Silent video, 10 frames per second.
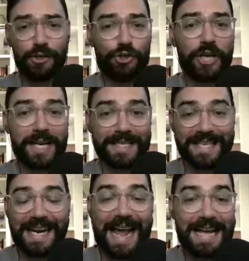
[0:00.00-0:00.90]

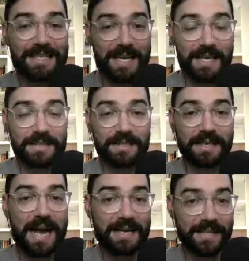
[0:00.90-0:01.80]
jettisoning assets,
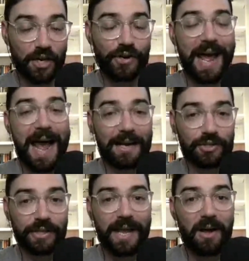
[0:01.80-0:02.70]
guys that could
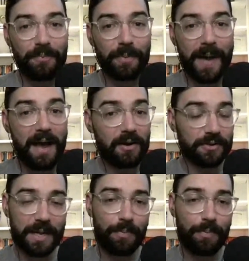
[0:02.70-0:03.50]
actually help the Packers. That